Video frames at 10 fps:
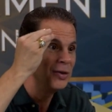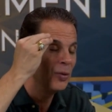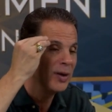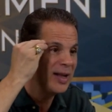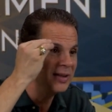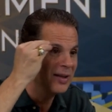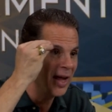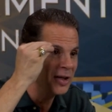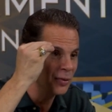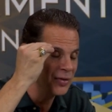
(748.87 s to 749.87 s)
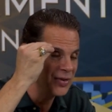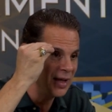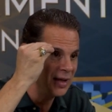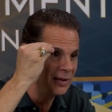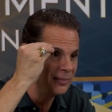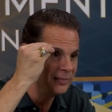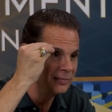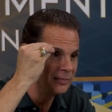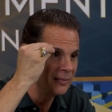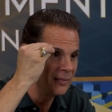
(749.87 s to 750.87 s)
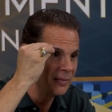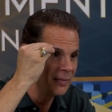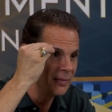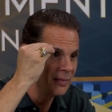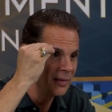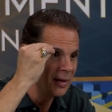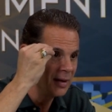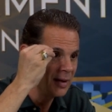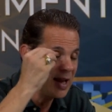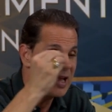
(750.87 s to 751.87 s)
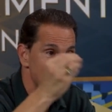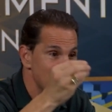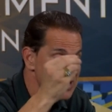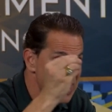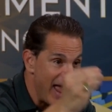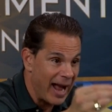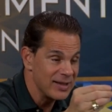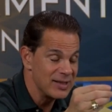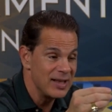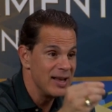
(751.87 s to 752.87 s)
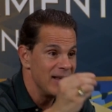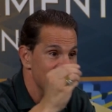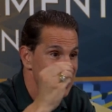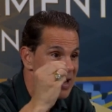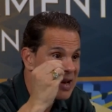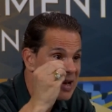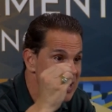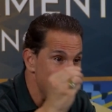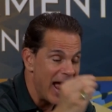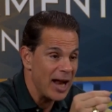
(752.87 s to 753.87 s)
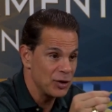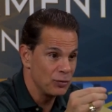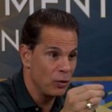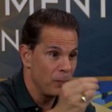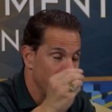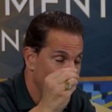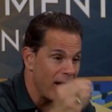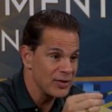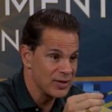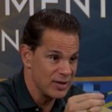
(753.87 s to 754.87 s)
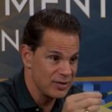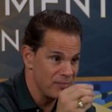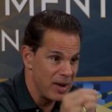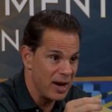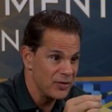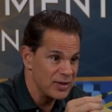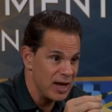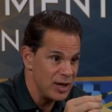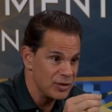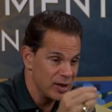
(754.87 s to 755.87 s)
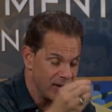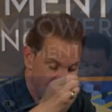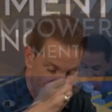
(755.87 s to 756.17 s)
to an intellectual seed. Its next natural process of manifestation